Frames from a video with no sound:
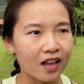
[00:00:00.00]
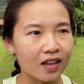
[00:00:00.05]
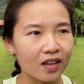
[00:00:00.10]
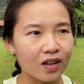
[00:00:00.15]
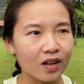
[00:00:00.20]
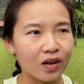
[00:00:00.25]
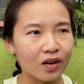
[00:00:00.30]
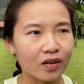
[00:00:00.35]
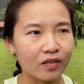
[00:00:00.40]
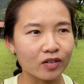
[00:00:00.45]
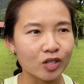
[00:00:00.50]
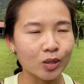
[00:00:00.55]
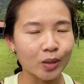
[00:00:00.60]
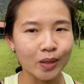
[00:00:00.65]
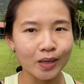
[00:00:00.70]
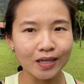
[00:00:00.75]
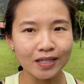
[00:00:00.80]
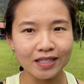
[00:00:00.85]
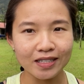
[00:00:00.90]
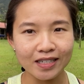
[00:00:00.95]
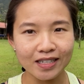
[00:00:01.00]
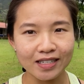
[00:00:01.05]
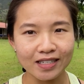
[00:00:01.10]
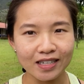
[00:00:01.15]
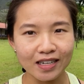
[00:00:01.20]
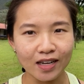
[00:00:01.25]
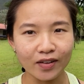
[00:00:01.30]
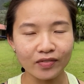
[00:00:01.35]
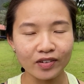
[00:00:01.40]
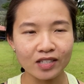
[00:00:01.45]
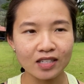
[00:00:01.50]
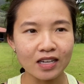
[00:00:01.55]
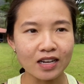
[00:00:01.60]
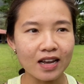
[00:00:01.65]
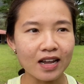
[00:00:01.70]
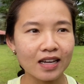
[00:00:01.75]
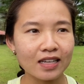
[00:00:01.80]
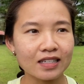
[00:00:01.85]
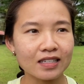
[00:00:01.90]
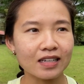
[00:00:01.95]
a lot of touristy stuff. It's a
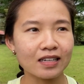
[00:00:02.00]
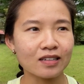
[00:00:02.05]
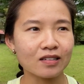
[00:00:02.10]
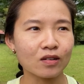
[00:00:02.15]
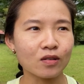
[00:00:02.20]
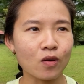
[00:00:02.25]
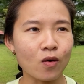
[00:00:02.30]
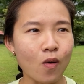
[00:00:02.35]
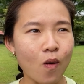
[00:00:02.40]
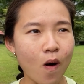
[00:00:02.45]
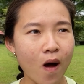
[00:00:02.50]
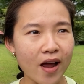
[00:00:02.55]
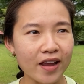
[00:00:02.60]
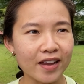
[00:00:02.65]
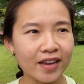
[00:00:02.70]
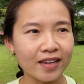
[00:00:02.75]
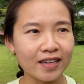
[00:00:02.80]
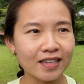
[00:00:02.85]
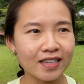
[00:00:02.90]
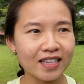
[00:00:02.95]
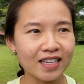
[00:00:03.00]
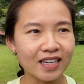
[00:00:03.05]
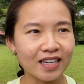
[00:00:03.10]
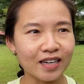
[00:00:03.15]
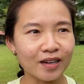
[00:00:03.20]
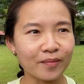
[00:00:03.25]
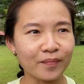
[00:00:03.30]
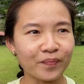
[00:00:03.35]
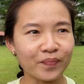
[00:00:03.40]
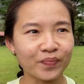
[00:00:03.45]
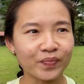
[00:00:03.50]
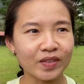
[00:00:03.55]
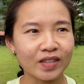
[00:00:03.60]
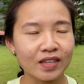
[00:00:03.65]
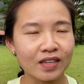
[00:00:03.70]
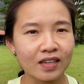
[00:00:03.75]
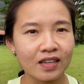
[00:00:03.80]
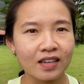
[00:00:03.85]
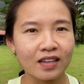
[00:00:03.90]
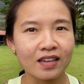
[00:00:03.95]
nice little quiet um,
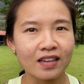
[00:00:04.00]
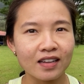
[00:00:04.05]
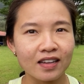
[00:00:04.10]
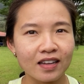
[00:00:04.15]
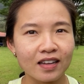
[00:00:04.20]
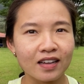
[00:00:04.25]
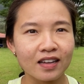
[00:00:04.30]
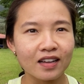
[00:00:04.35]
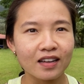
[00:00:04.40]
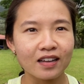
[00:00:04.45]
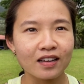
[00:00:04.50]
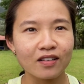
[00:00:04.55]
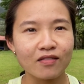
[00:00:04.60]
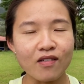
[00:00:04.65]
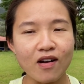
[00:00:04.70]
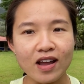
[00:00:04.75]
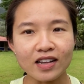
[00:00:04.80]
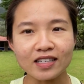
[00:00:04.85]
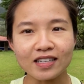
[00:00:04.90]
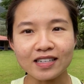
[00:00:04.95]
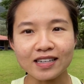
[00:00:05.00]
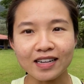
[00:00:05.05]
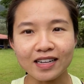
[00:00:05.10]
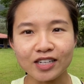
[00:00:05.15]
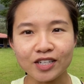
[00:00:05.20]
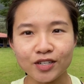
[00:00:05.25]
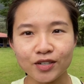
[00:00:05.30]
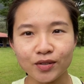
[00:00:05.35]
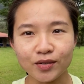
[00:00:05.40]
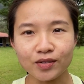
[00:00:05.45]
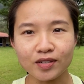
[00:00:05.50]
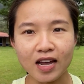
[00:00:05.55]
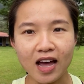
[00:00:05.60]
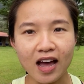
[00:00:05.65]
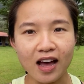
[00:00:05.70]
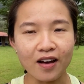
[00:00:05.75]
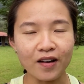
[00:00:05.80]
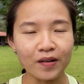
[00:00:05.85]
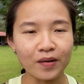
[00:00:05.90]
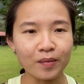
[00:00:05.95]
residential
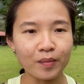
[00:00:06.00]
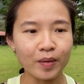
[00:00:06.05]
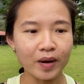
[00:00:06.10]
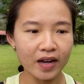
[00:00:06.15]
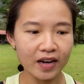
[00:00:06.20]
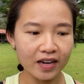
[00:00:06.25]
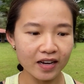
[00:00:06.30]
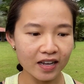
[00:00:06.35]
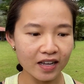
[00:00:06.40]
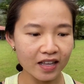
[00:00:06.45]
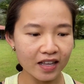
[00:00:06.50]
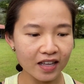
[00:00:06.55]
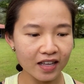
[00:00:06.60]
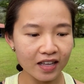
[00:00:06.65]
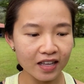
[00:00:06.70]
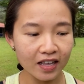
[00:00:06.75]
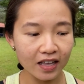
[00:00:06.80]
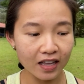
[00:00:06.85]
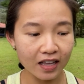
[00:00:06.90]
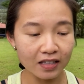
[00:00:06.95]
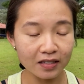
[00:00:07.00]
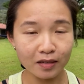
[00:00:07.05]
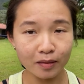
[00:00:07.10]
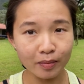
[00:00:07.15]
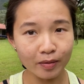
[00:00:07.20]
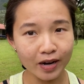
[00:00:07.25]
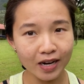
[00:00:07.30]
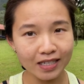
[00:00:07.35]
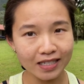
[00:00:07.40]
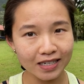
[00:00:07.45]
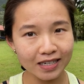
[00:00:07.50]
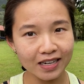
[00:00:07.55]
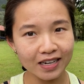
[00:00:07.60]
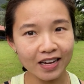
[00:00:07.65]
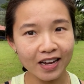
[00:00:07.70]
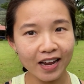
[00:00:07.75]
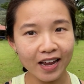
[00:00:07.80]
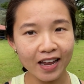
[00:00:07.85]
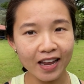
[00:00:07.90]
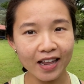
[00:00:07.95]
town, but
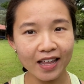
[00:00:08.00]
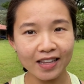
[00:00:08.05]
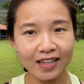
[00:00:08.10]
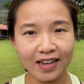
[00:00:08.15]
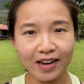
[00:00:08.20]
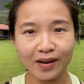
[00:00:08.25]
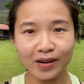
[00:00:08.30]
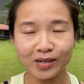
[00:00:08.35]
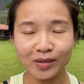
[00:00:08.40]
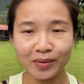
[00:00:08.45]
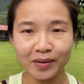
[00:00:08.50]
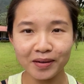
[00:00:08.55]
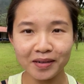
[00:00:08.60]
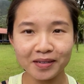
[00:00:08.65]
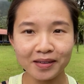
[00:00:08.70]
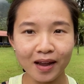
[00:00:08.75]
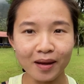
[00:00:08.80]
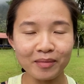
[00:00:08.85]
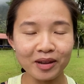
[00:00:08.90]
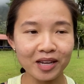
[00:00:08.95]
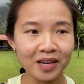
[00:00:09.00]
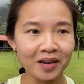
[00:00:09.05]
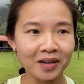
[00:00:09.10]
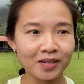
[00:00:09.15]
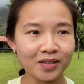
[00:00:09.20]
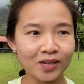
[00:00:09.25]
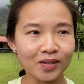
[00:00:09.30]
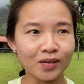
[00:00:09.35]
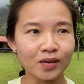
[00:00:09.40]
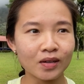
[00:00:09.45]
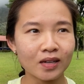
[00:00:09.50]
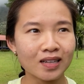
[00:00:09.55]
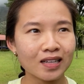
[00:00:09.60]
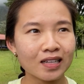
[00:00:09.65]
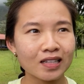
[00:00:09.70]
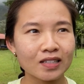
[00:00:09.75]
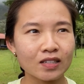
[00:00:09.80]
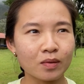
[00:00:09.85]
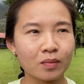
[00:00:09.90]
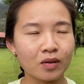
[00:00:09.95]
surprisingly, there are tourists coming here too.
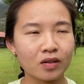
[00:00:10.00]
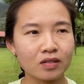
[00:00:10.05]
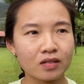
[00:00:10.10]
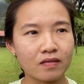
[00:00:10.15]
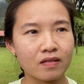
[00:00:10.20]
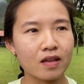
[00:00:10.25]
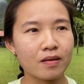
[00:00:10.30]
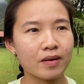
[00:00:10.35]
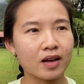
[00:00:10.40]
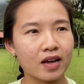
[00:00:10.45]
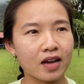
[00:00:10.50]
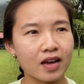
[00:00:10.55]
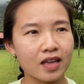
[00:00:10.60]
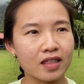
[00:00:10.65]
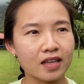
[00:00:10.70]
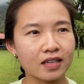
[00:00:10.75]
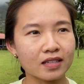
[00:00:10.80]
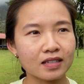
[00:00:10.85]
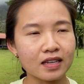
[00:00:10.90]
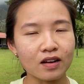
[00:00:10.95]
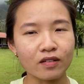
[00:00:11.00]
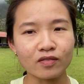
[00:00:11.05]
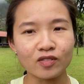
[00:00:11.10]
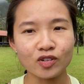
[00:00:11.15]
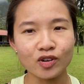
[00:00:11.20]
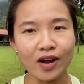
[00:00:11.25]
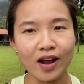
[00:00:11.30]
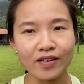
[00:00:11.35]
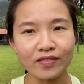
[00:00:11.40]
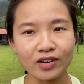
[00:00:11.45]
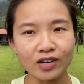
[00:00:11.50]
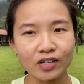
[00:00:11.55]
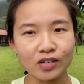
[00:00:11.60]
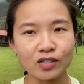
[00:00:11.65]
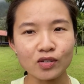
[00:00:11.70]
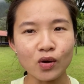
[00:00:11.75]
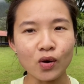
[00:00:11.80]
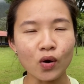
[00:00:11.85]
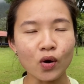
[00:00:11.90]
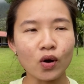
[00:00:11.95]
So most of them are either
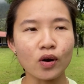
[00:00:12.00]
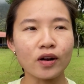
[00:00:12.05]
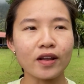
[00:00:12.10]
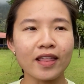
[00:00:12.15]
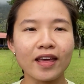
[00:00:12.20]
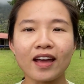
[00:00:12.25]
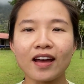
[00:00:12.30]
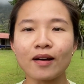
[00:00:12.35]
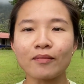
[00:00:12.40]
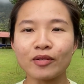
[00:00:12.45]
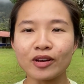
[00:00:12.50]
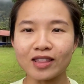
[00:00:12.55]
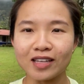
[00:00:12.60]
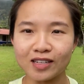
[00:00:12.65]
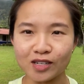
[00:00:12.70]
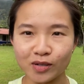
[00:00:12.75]
self-drivers or they come with a